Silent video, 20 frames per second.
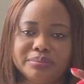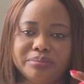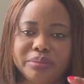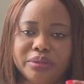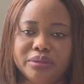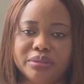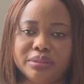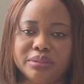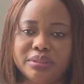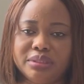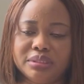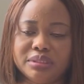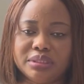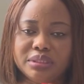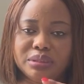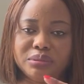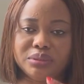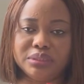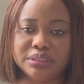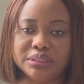but this
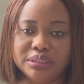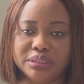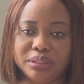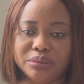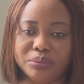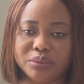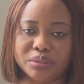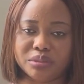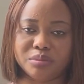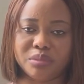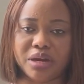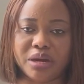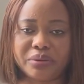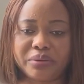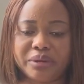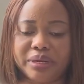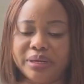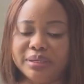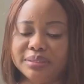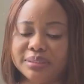other one they did was more
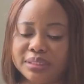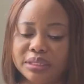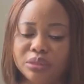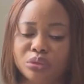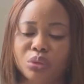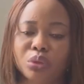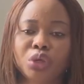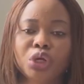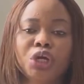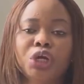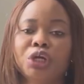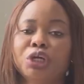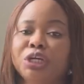accurate, and said, oh,